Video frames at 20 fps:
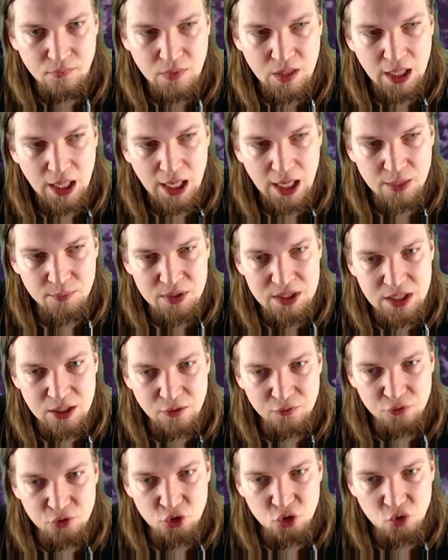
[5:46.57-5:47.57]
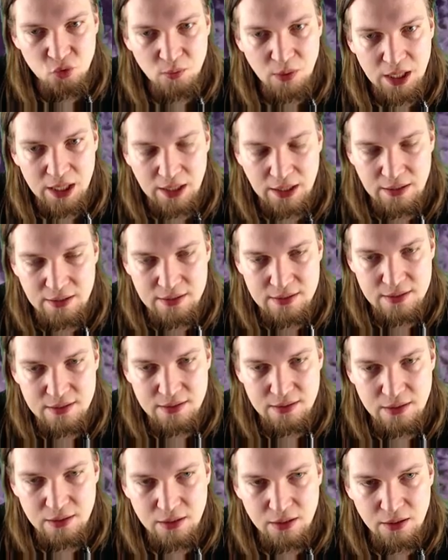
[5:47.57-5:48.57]
I'm still of two minds
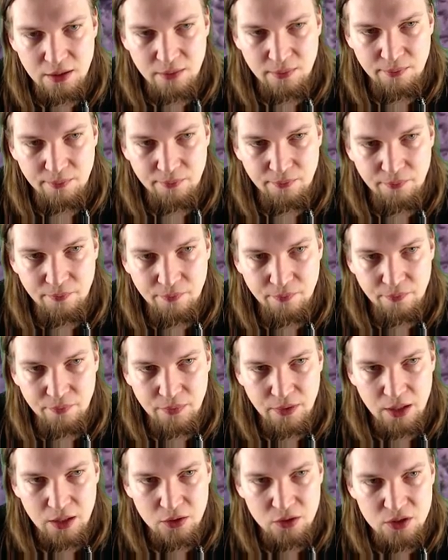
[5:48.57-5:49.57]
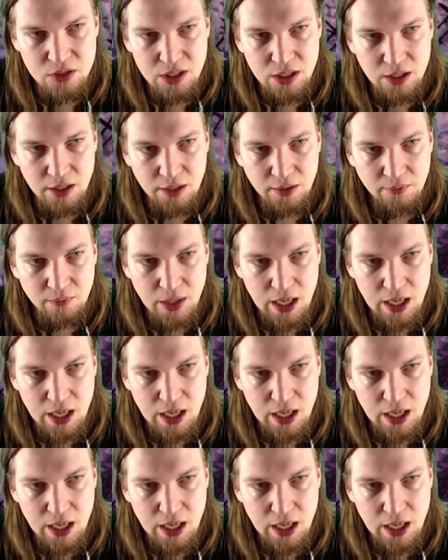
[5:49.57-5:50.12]
um, in dealing.